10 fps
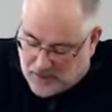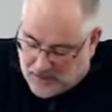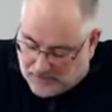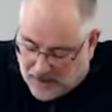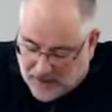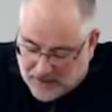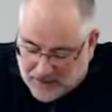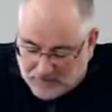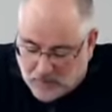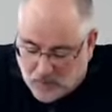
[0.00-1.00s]
And
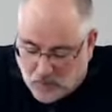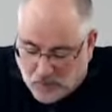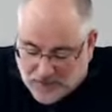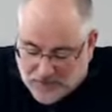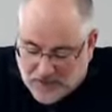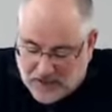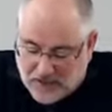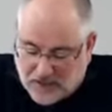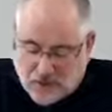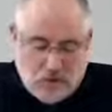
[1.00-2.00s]
finally, what we see
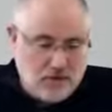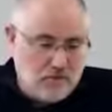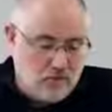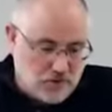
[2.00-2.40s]
as we will